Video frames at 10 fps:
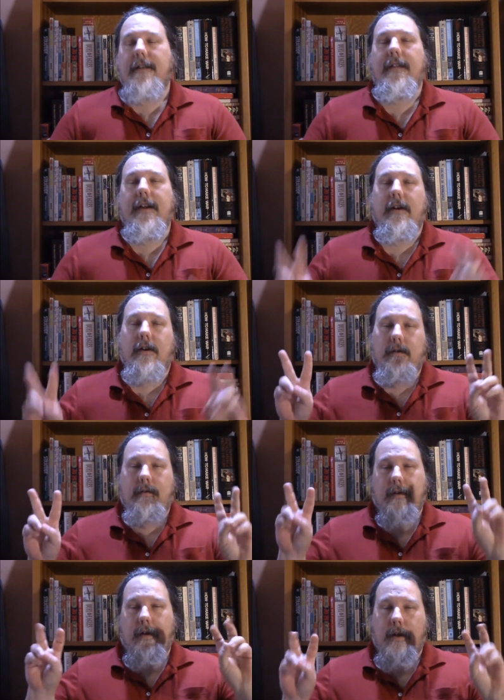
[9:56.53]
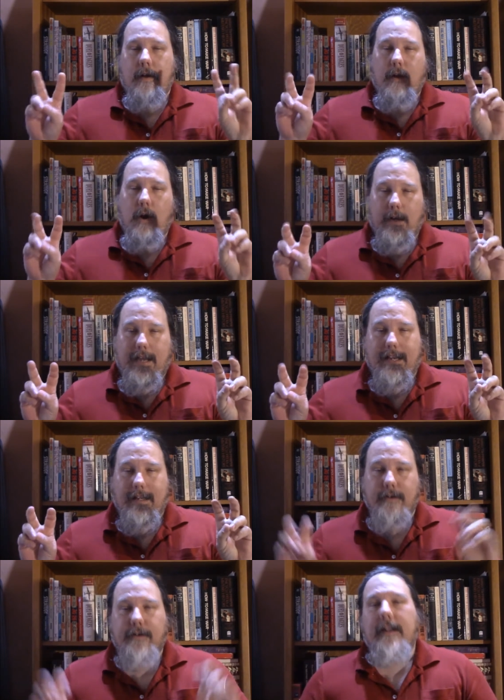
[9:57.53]
they're
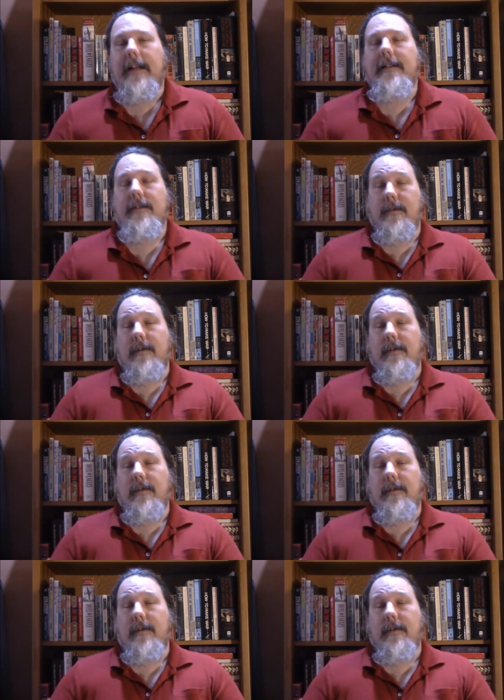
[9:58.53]
getting their list.